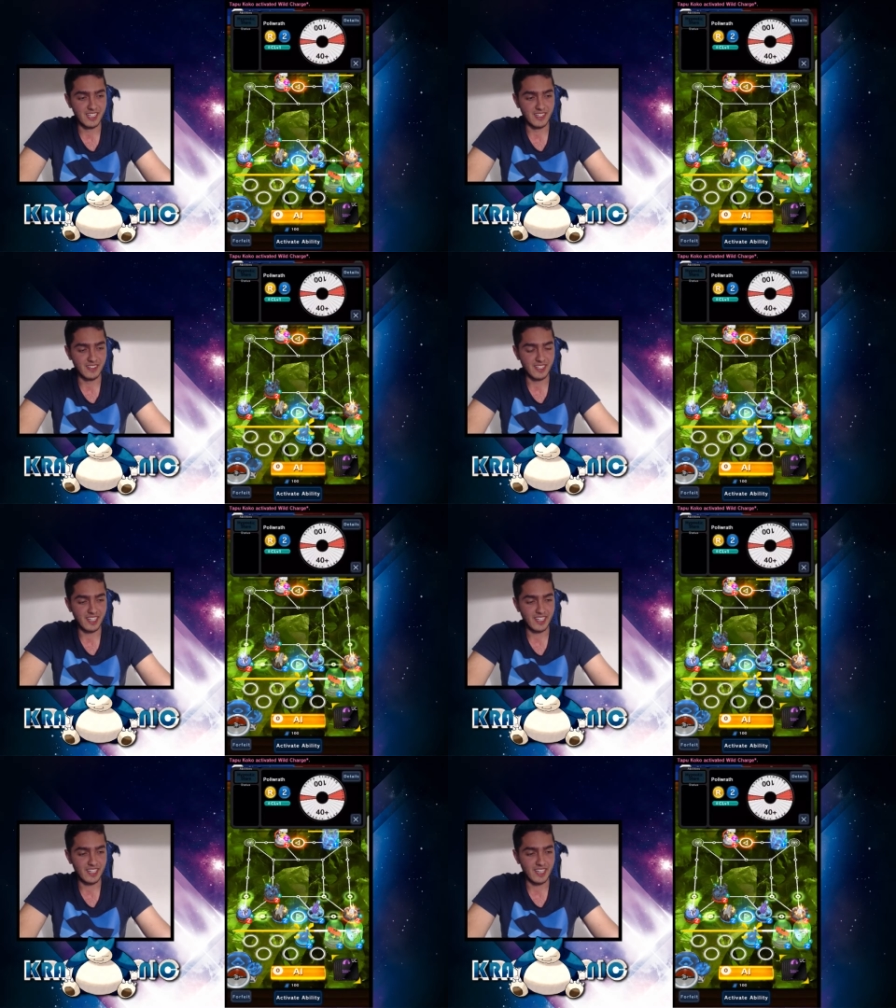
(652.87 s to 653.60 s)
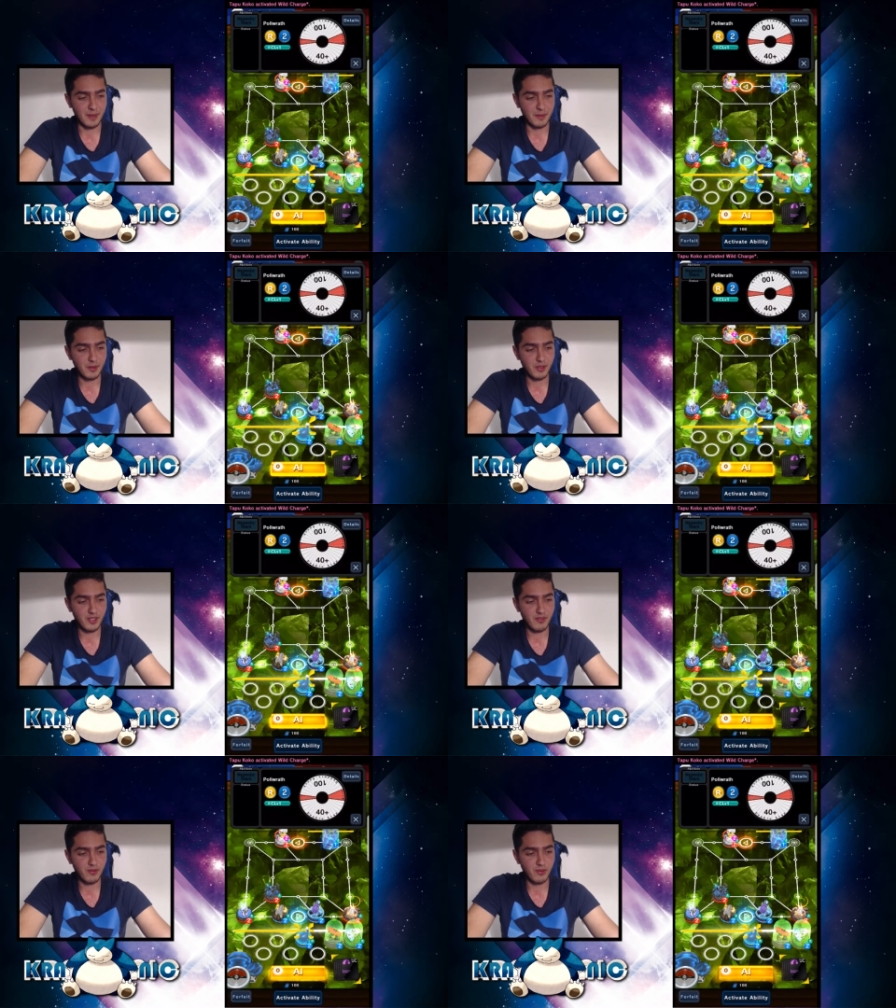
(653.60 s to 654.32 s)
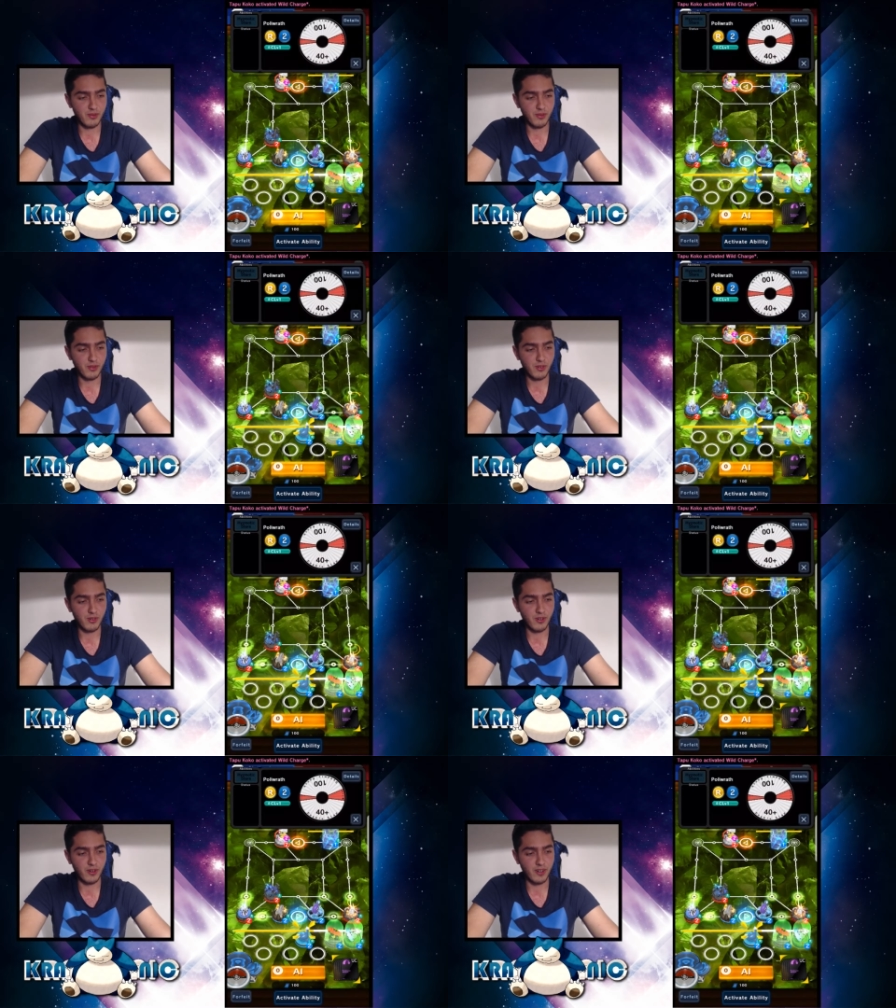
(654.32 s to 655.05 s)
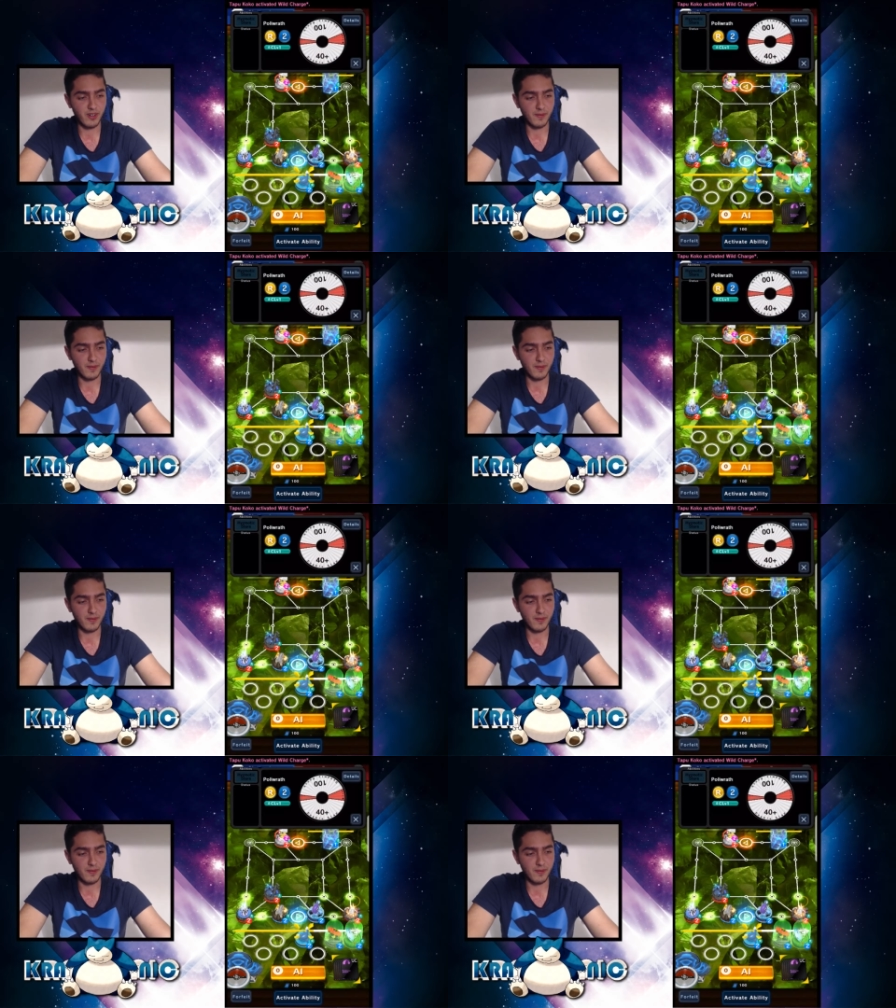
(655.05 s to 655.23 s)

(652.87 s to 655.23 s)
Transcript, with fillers: Okay, I'm going for